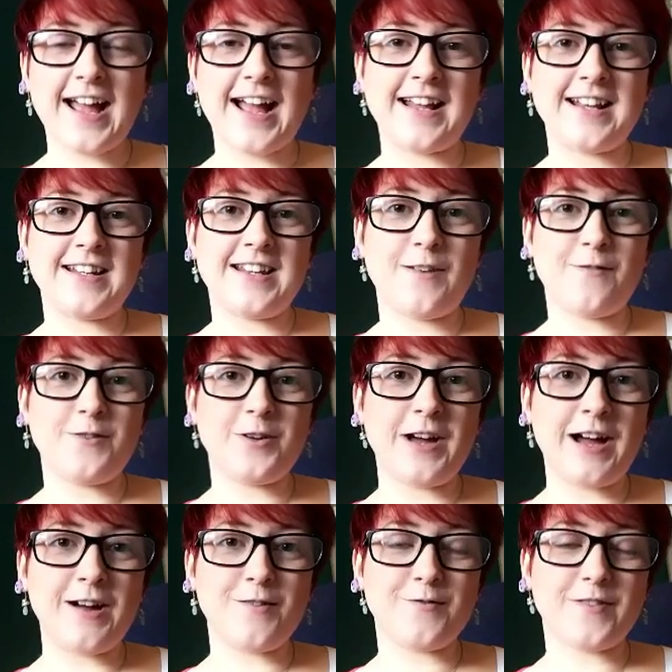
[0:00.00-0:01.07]
And if you
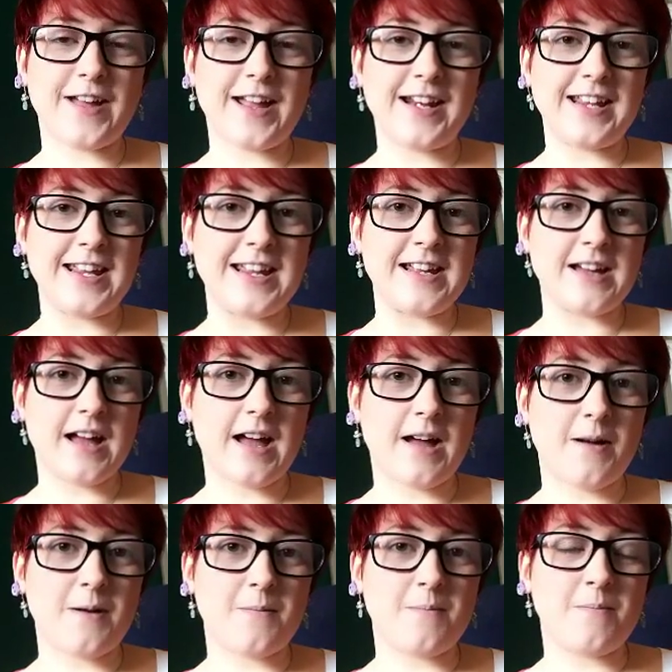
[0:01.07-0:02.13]
have any
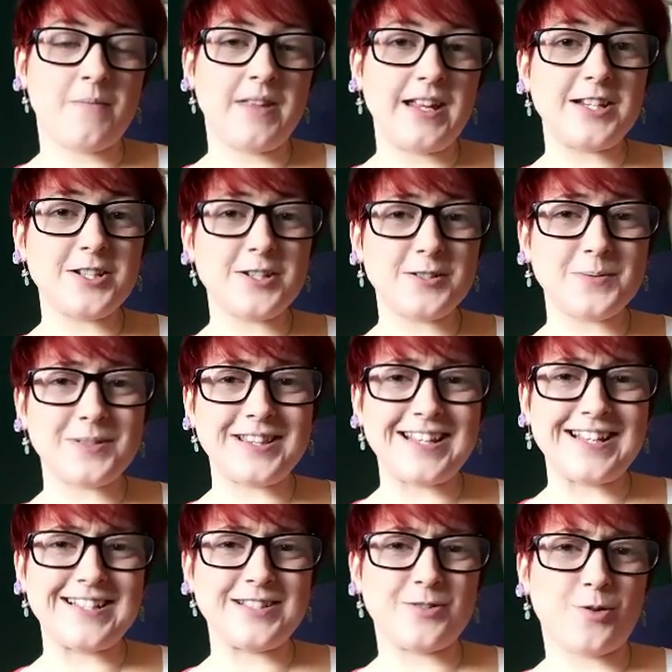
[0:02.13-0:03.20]
um, issues with
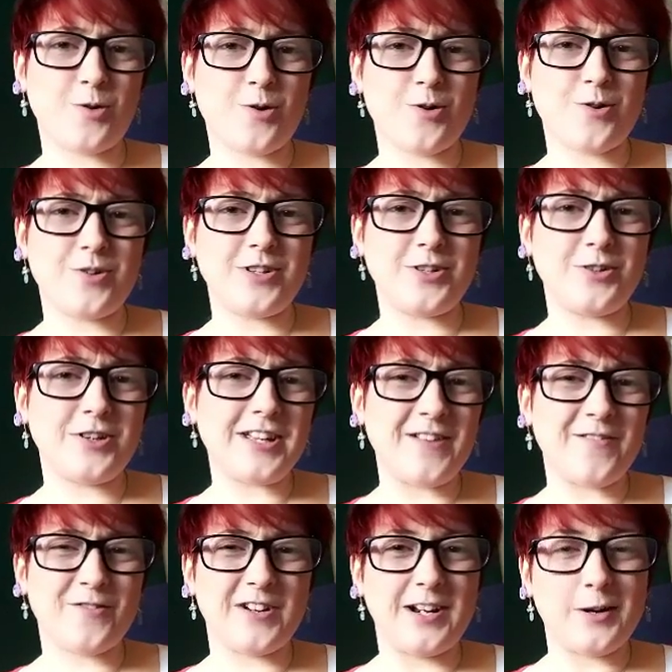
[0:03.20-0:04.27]
this or you're
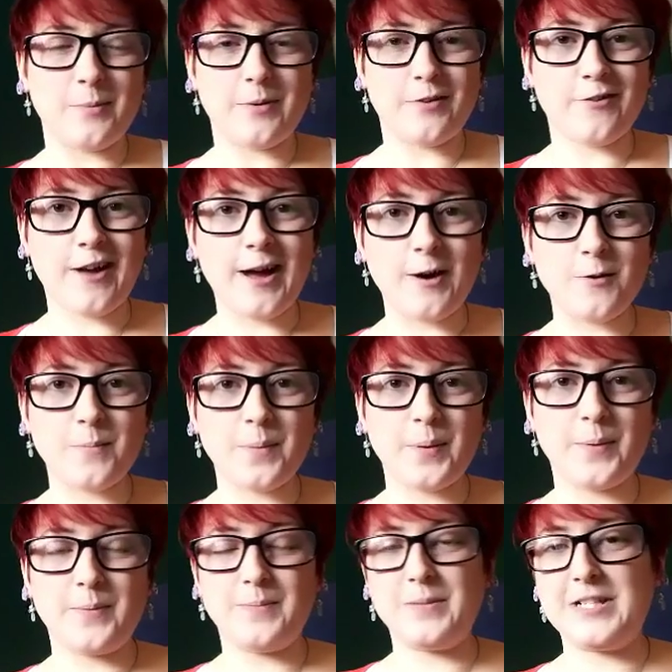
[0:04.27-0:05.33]
looking for a little bit of help,
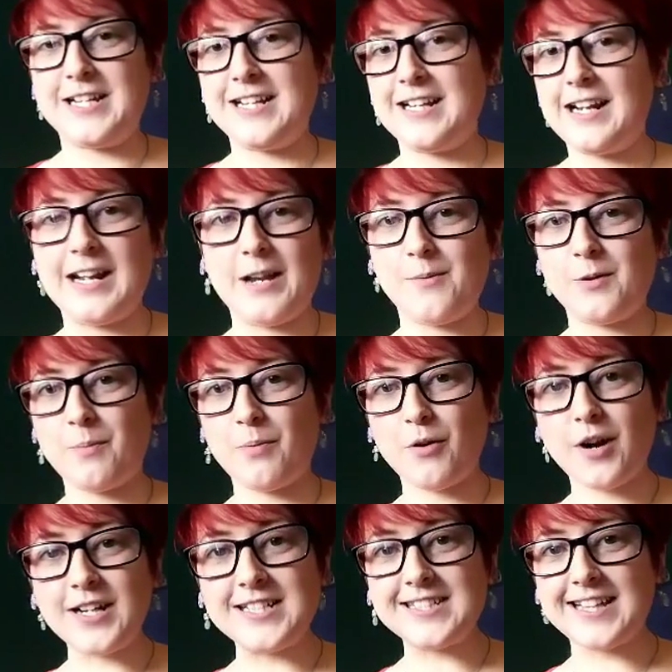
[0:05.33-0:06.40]
particularly with
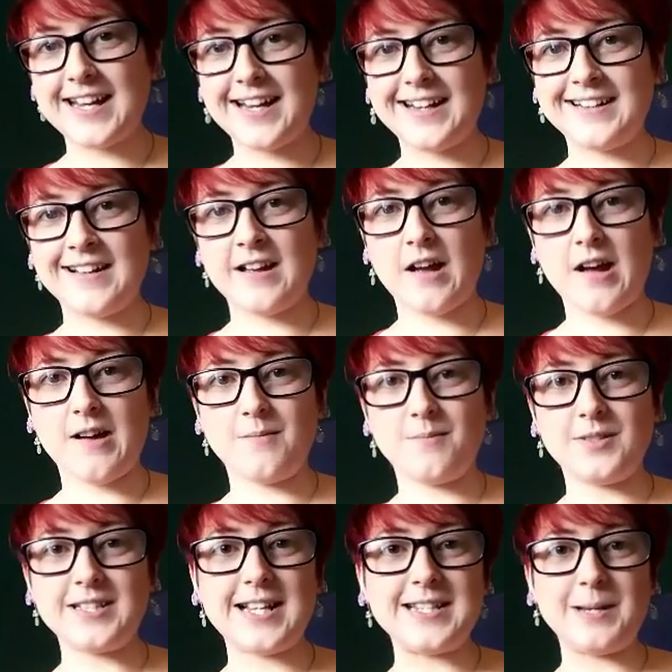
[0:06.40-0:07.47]
pricing,
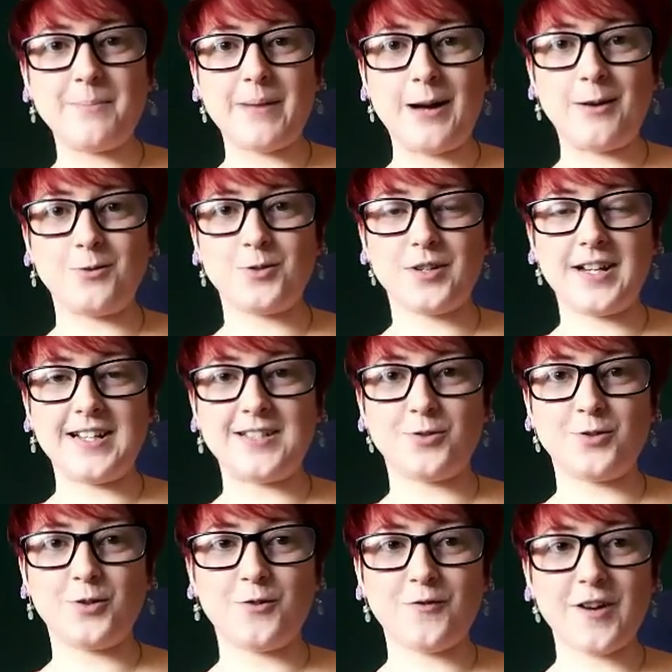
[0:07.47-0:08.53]
um, setting boundaries,
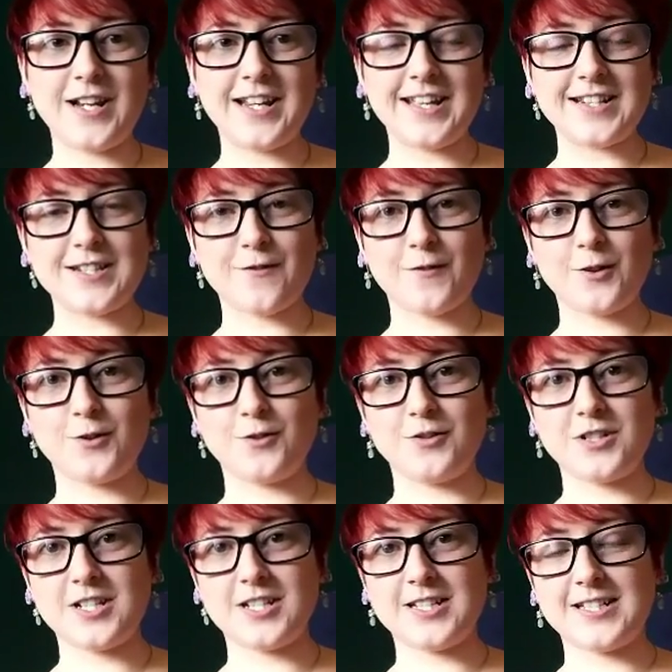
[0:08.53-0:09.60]
or you're finding it
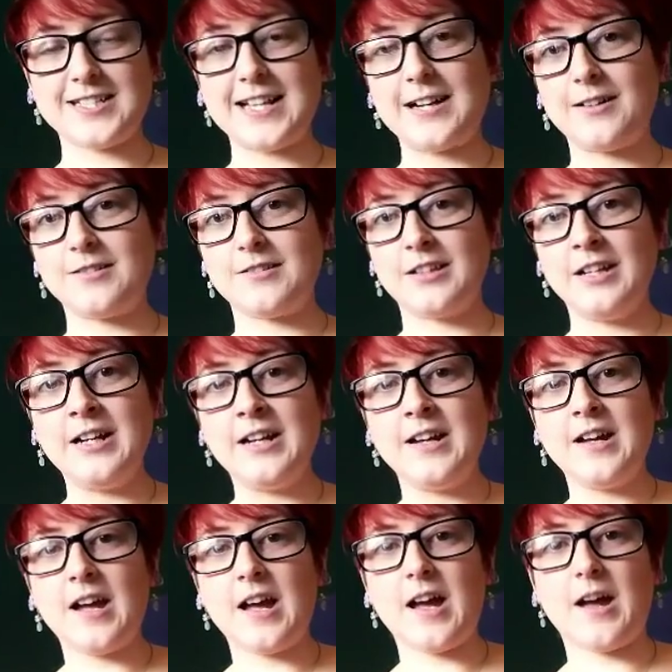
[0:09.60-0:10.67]
difficult to sell
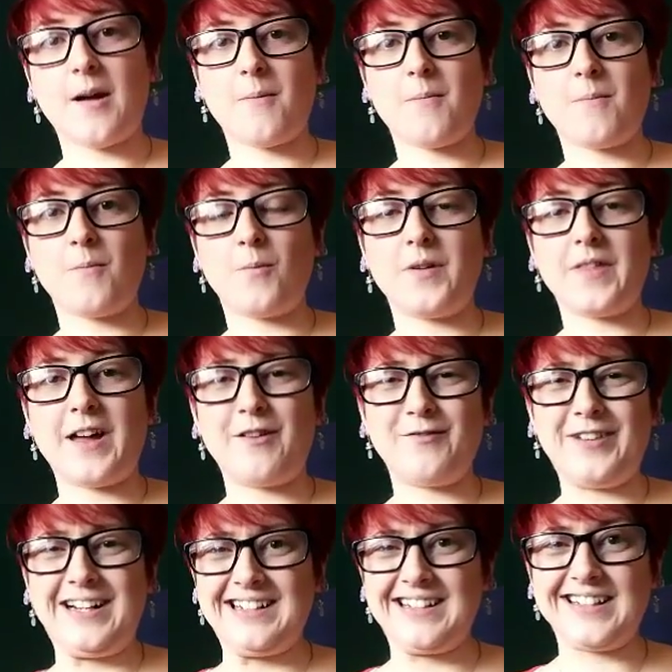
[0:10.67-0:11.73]
um,
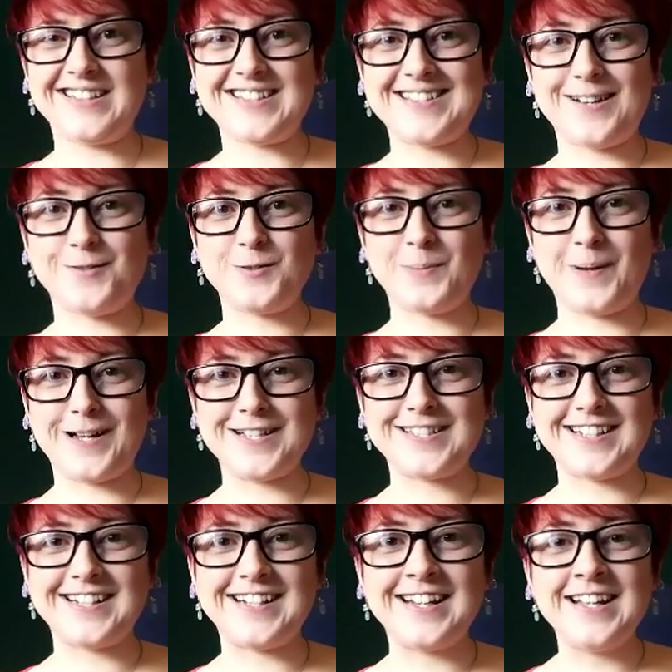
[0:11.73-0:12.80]
without feeling like a
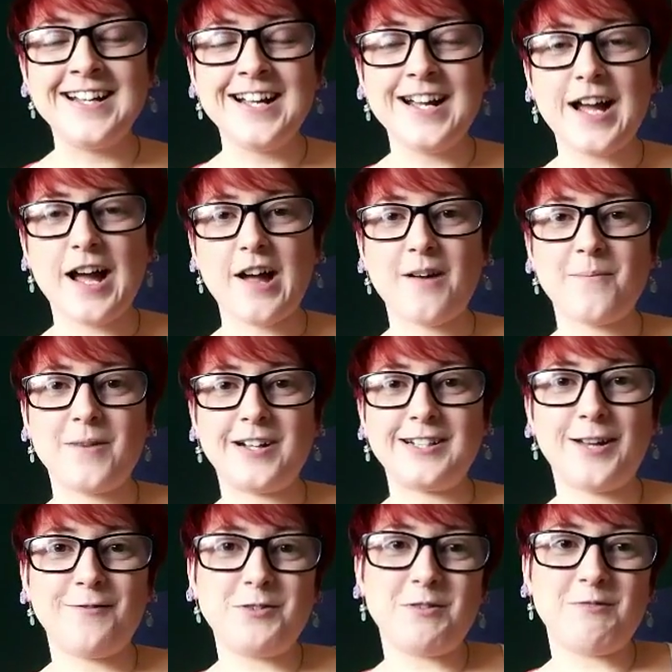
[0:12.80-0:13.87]
salesperson, um, I'd
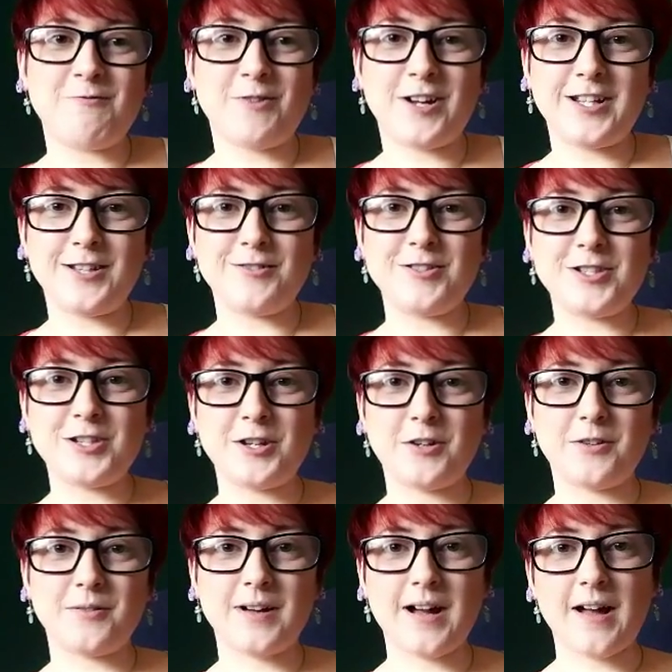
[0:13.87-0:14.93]
love to invite you
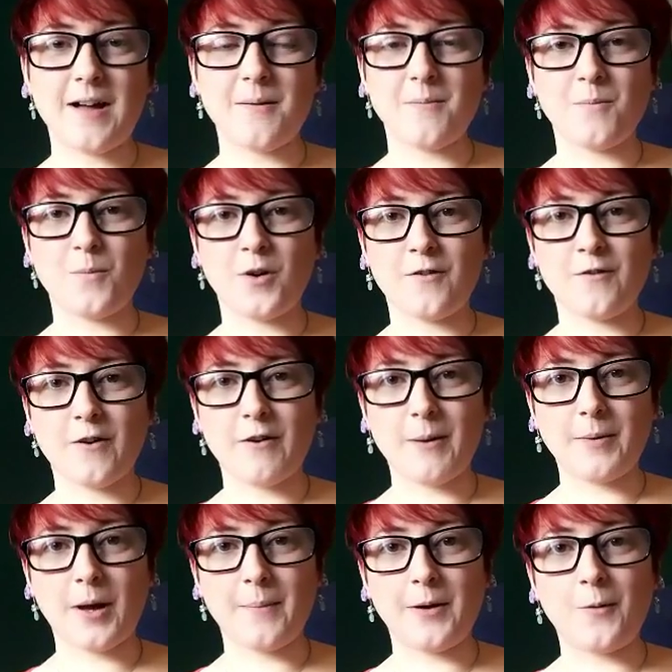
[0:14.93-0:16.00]
to um, one of our
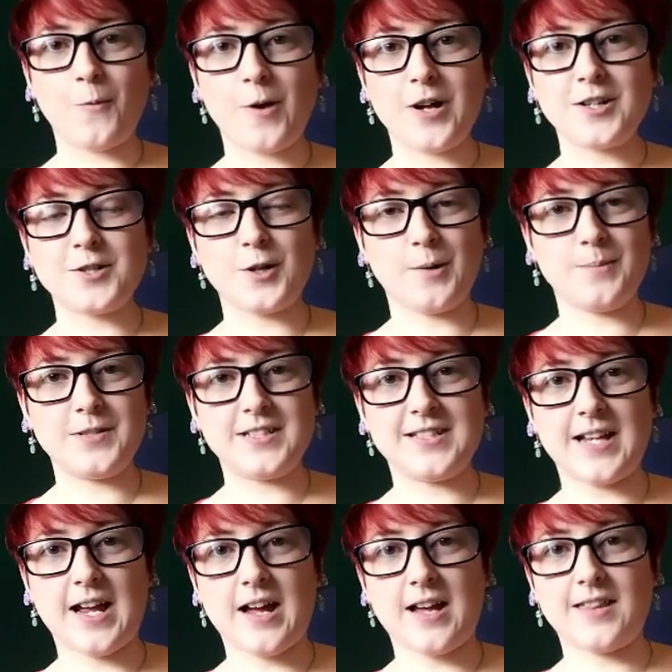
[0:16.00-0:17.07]
upcoming
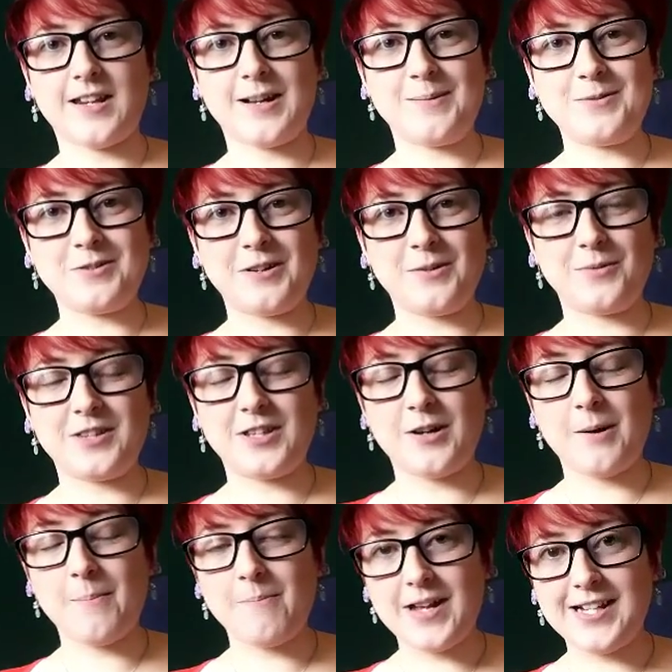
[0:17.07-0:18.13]
workshops uh, that I'm doing with
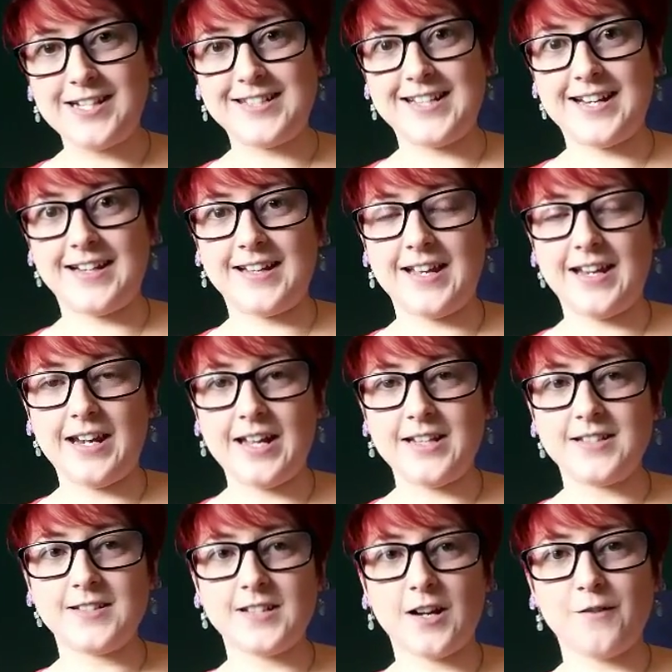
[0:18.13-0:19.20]
the amazing
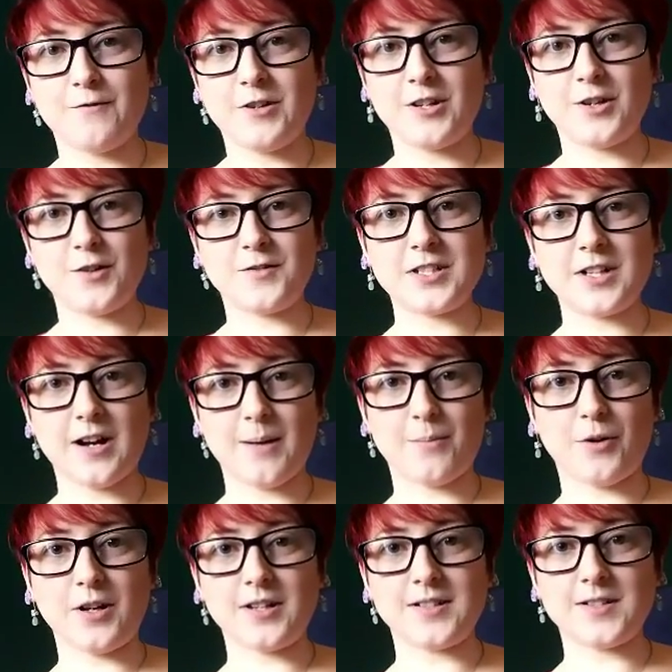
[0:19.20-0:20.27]
Elaine Sullivan of
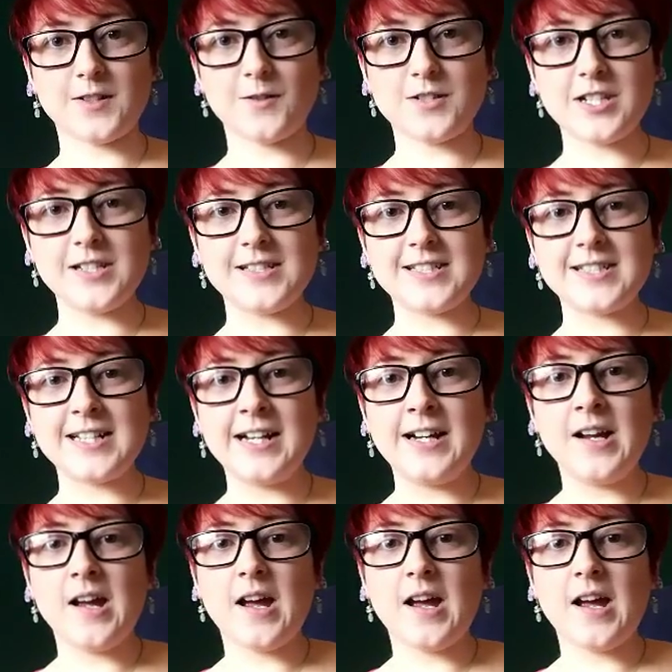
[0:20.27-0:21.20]
Skybrook Consultants.